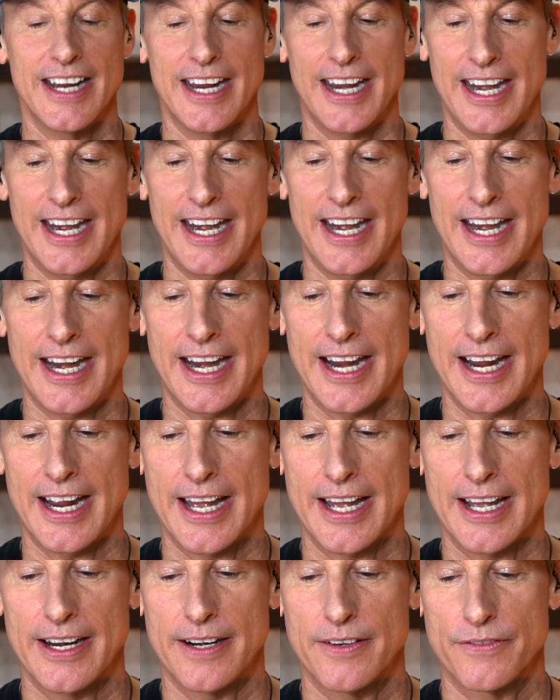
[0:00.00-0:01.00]

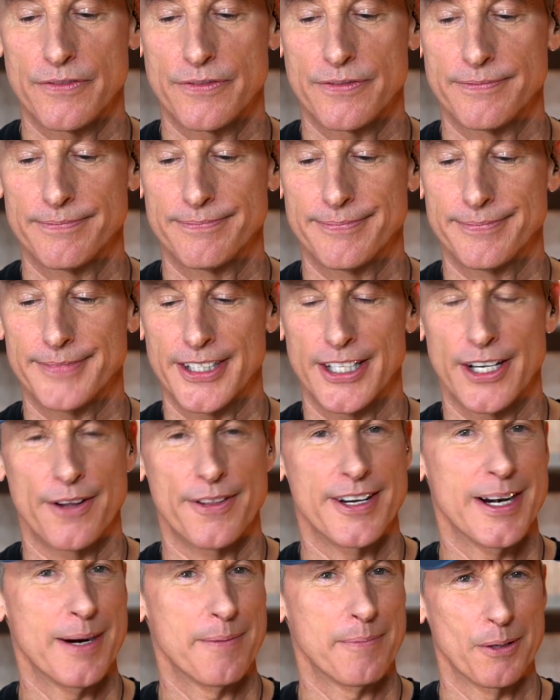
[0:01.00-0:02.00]
And,
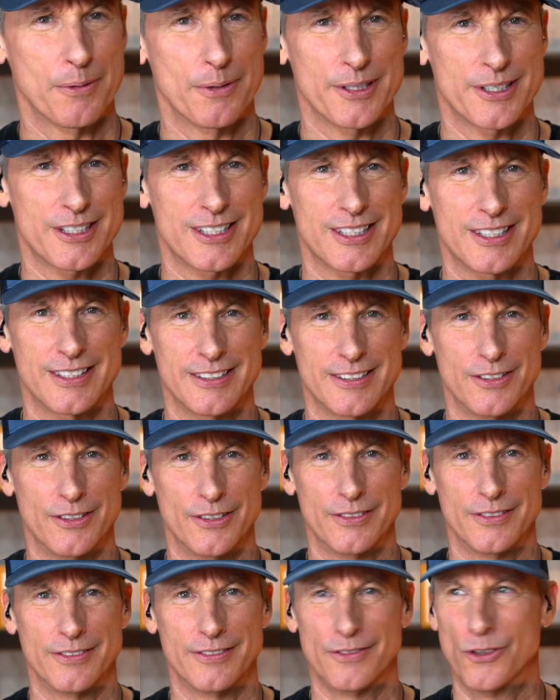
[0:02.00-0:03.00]
the number was
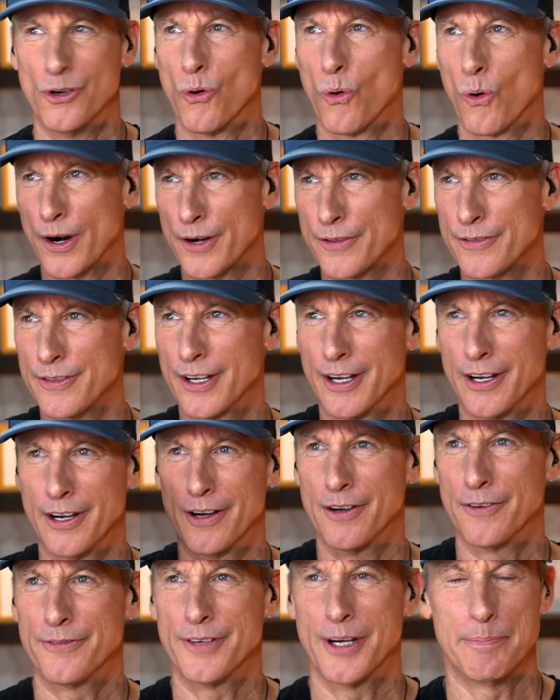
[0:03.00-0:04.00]
north
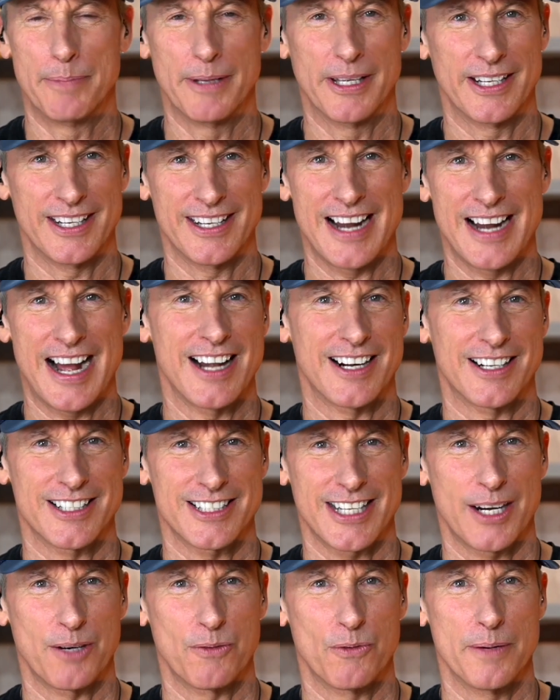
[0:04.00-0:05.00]
of $1 billion,
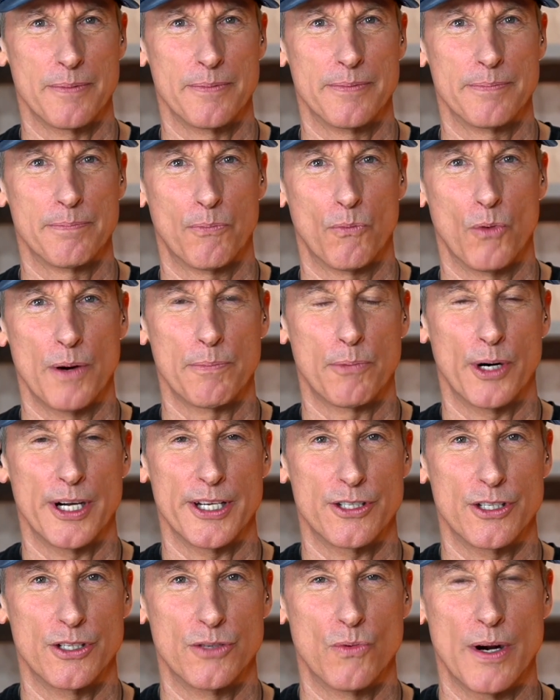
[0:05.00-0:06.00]
like 1.2,
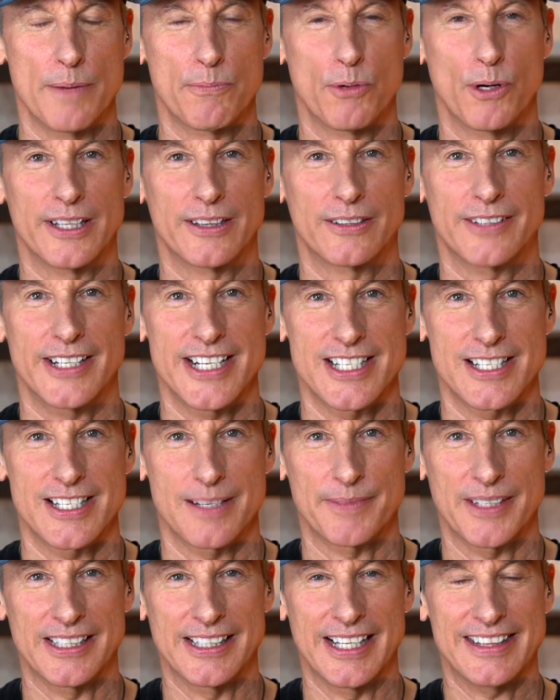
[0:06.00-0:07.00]
1.3,
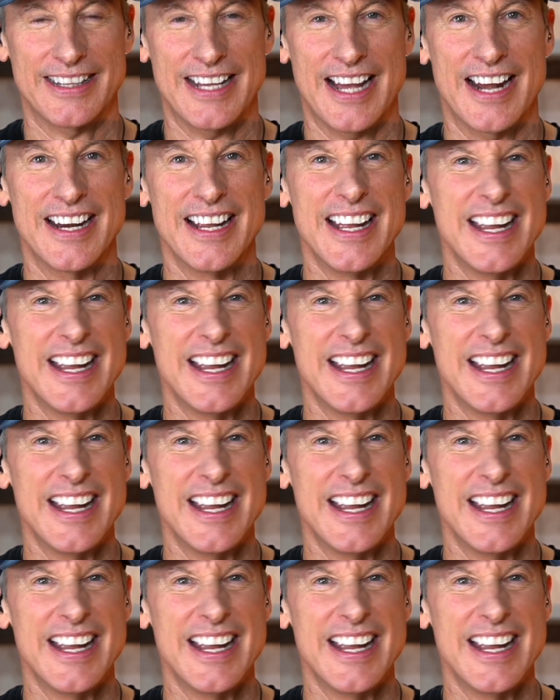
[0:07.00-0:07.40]
something like that.